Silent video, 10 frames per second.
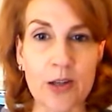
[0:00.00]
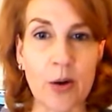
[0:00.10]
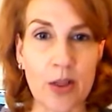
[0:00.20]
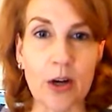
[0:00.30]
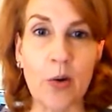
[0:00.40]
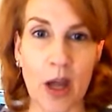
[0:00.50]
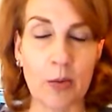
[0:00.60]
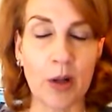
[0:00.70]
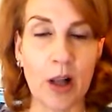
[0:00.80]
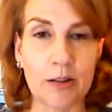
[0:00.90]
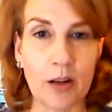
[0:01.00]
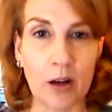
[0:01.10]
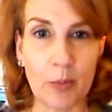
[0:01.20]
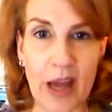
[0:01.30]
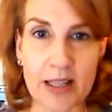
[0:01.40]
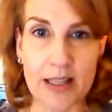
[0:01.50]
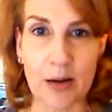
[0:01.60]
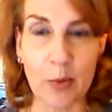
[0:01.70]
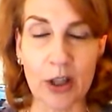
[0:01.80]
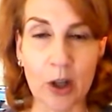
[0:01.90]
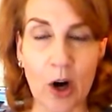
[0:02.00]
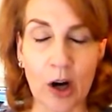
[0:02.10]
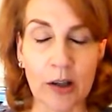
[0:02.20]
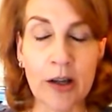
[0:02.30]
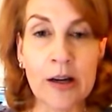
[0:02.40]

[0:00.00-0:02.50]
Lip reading: so I thought, okay, well, I'll pass that one along.